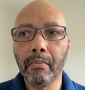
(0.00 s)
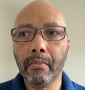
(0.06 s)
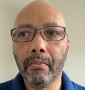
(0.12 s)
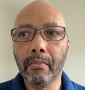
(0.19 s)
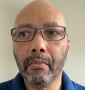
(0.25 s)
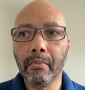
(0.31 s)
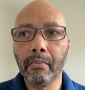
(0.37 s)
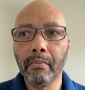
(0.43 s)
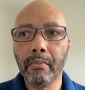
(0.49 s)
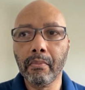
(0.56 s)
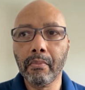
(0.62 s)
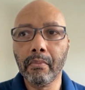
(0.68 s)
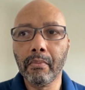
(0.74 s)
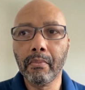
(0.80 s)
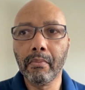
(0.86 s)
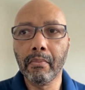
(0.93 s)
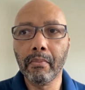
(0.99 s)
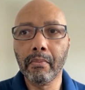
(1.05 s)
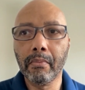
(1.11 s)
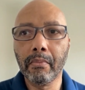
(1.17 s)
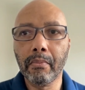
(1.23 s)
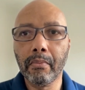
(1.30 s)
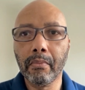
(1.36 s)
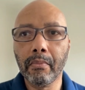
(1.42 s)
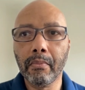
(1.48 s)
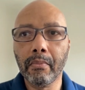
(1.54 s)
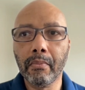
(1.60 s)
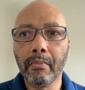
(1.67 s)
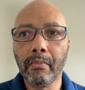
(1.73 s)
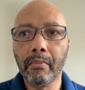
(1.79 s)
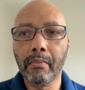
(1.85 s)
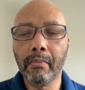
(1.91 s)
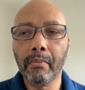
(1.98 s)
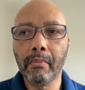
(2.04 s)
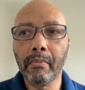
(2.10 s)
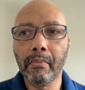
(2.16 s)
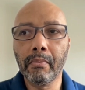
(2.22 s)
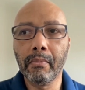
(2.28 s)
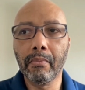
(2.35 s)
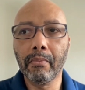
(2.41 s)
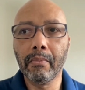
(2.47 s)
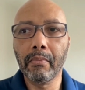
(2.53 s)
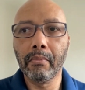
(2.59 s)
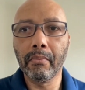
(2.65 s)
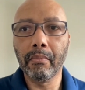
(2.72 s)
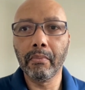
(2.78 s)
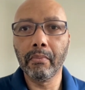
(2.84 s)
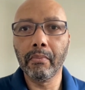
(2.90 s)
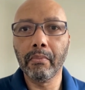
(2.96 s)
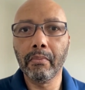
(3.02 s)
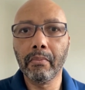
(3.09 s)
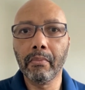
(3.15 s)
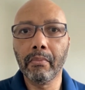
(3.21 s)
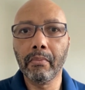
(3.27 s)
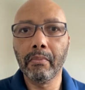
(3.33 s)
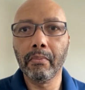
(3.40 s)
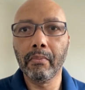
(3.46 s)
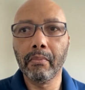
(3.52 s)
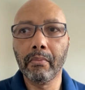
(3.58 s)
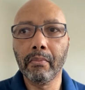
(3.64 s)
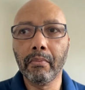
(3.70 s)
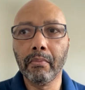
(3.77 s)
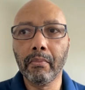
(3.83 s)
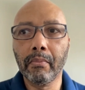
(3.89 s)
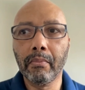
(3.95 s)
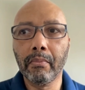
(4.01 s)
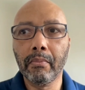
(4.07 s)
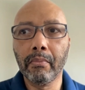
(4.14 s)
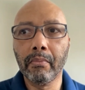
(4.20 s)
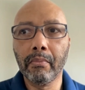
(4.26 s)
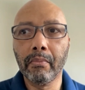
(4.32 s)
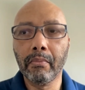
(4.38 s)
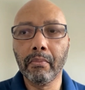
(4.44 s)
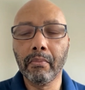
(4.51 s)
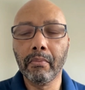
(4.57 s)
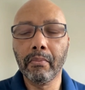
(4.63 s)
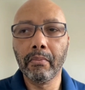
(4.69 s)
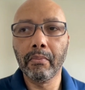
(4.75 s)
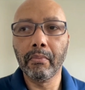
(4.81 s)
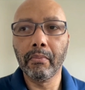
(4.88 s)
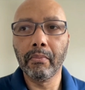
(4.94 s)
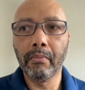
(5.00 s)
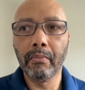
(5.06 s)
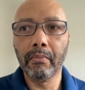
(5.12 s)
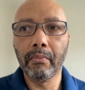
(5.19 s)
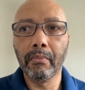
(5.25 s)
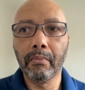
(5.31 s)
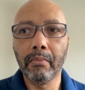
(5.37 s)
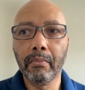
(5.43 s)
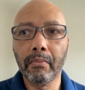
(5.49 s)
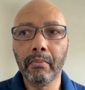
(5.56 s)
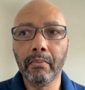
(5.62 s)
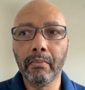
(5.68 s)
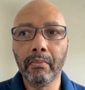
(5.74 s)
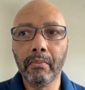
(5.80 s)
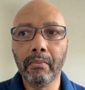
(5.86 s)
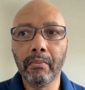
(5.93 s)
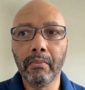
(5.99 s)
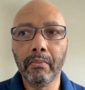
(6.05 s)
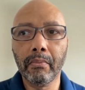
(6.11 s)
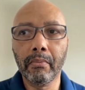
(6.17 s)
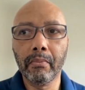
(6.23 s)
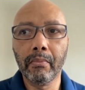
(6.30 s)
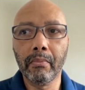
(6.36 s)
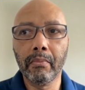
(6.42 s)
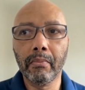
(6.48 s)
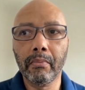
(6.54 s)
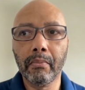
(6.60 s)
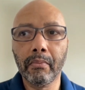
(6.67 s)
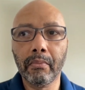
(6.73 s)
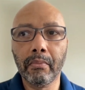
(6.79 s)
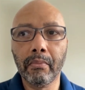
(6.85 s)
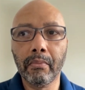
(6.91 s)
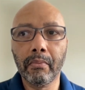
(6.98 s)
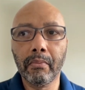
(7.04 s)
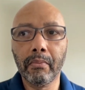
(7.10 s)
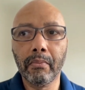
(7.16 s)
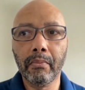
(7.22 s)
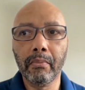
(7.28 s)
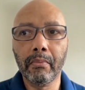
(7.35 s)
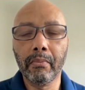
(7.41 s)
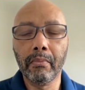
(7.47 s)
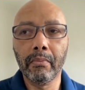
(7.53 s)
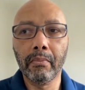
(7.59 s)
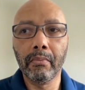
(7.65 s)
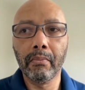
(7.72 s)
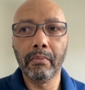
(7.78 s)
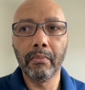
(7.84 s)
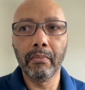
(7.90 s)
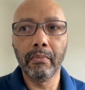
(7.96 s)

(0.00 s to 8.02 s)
[no speech]